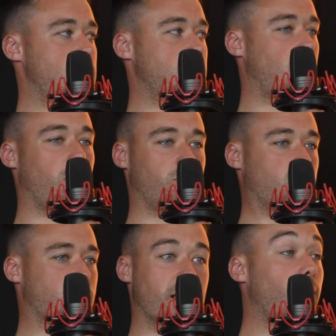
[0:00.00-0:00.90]
He's gone,
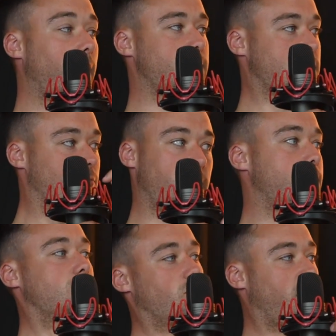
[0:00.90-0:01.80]
just getting reps.
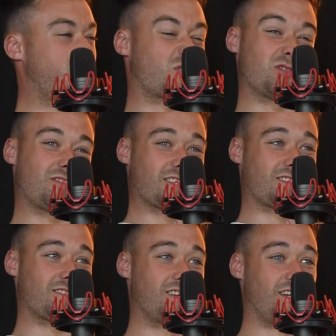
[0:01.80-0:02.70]
Because that's